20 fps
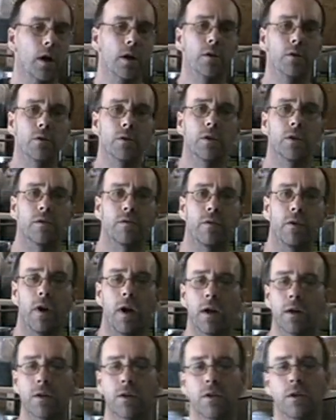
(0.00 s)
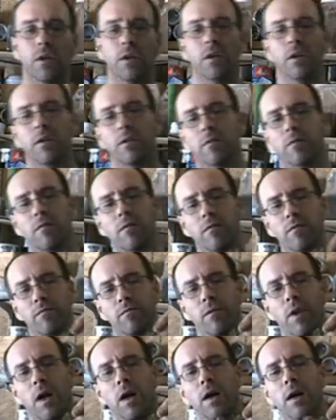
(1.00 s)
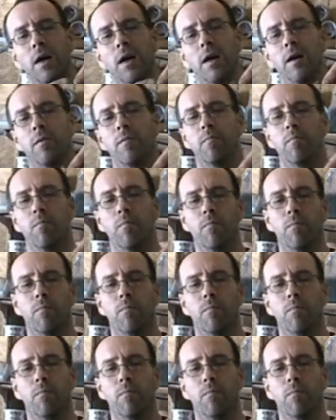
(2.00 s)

I use this for actually uh,